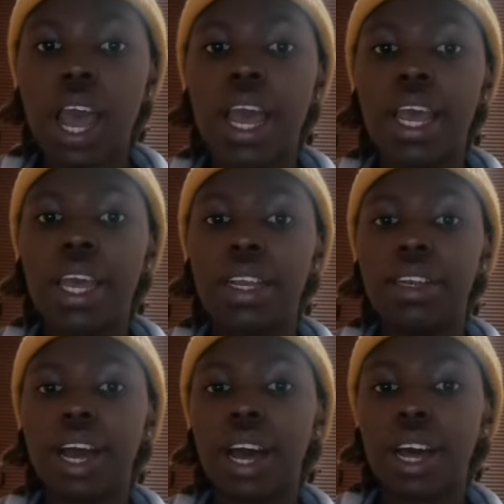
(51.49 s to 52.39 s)

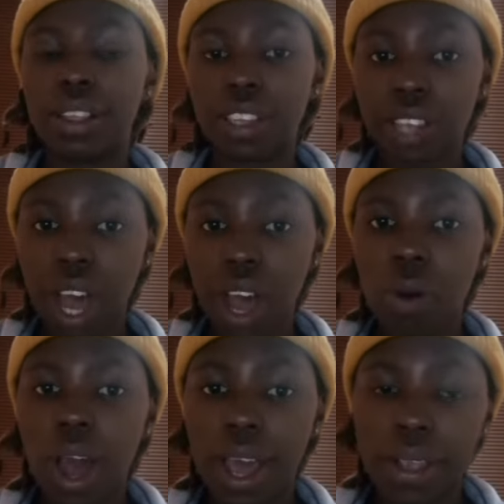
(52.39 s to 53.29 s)
and that's
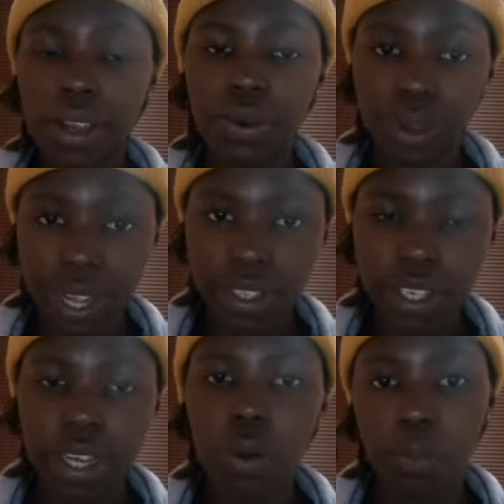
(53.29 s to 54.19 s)
how I
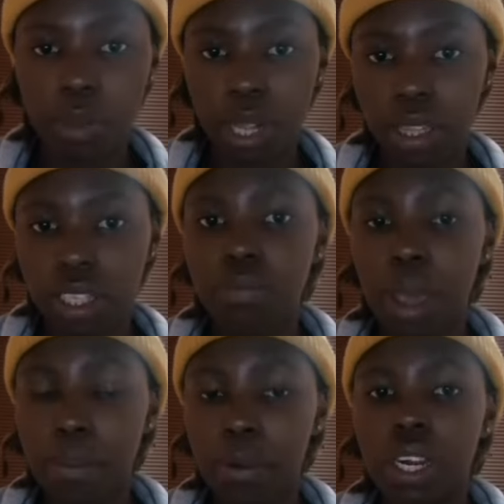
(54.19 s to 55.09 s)
created or built
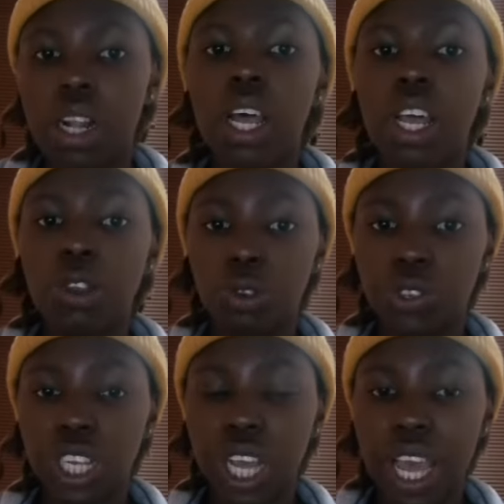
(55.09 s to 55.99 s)
my model
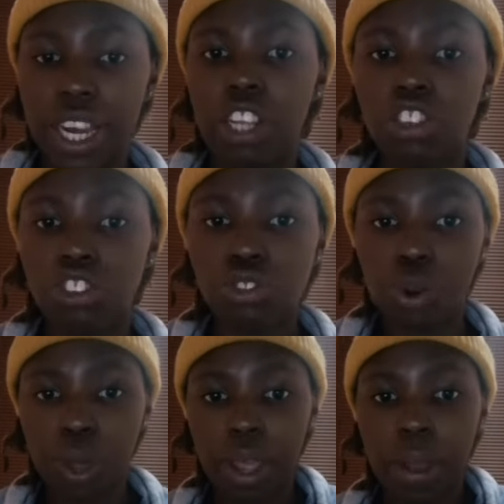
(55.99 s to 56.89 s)
using a net
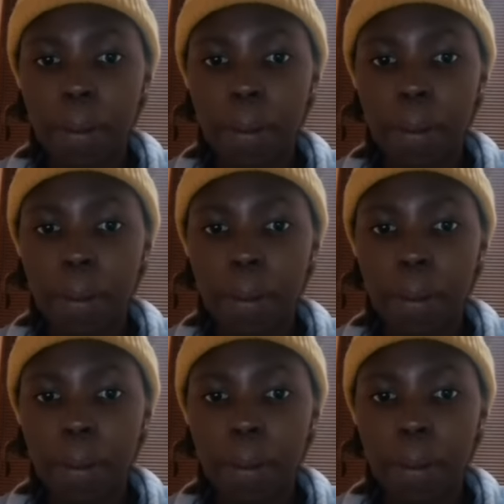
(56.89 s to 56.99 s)
drawing.